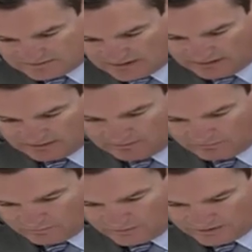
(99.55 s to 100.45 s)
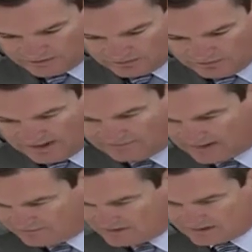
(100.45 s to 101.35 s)
where you do have to
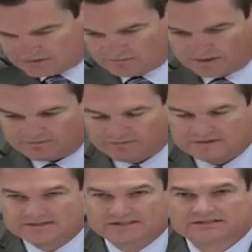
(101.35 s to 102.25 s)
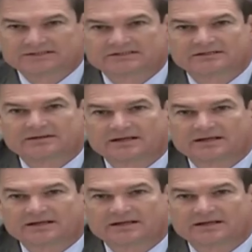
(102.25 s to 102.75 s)
have additional money for the CCC,